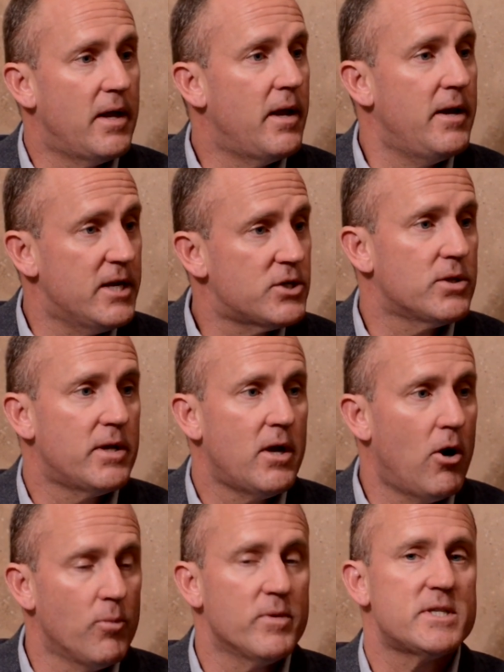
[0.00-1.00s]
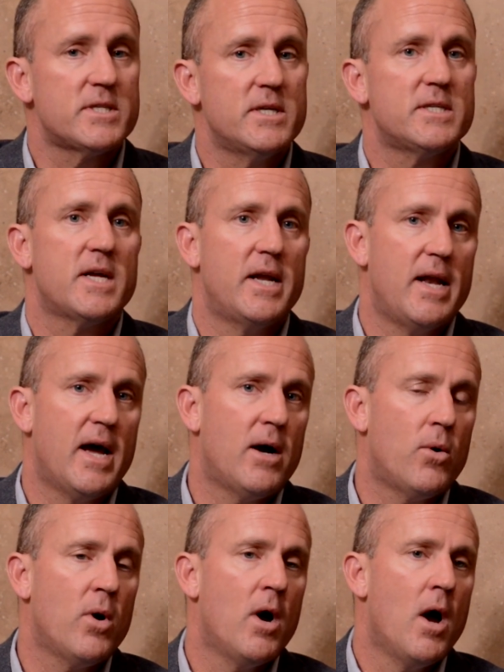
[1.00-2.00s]
initially homelessness, and
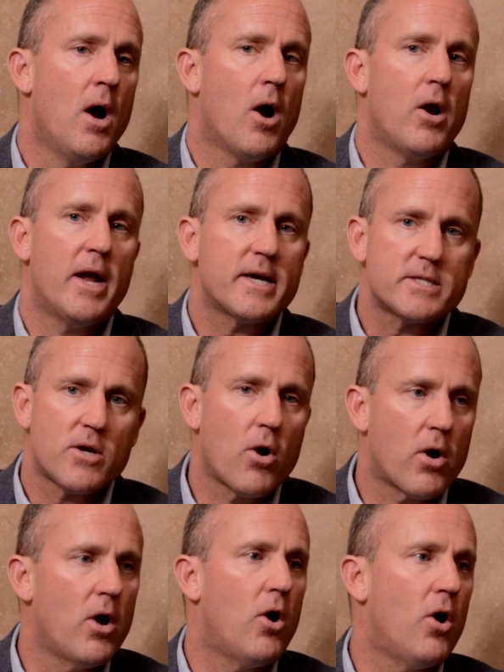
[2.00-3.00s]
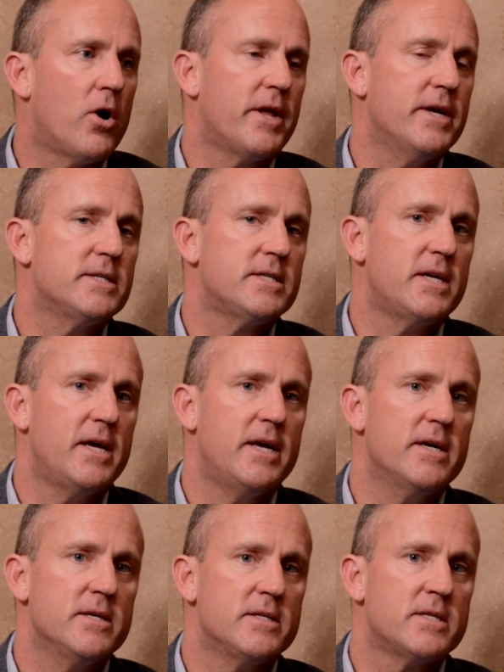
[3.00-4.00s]
now our next target audience
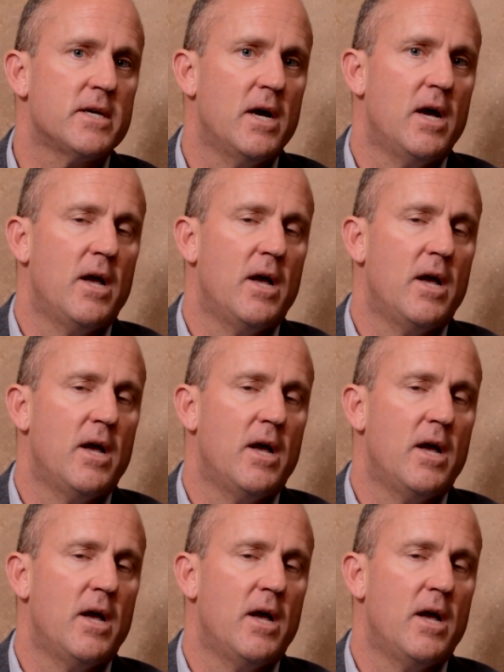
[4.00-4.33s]
is